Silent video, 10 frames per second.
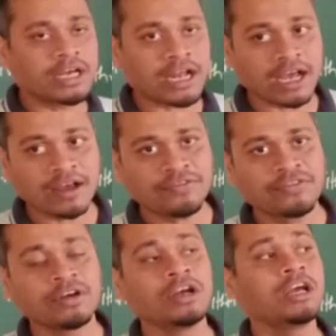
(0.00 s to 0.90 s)

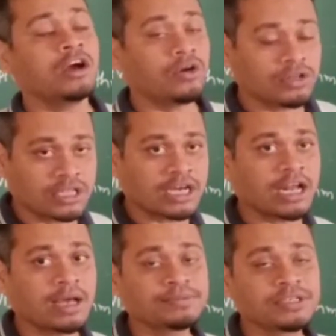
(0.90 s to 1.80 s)
graph on the
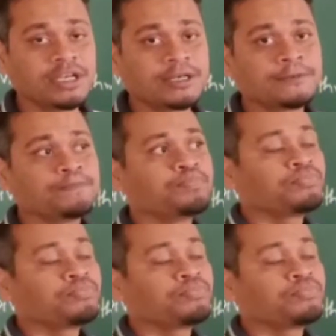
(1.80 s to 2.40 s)
graph sheet,